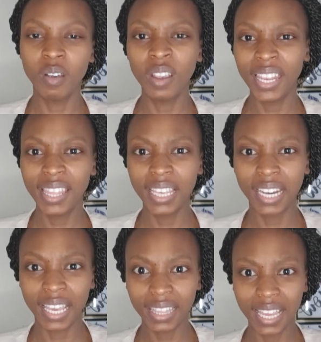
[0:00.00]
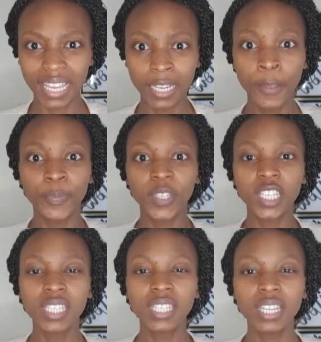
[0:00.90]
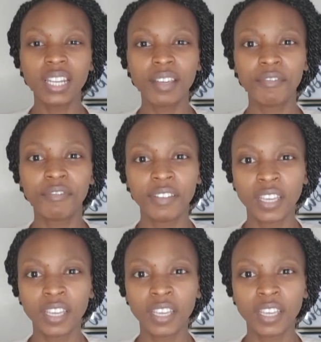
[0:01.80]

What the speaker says: or anything like that. Just enough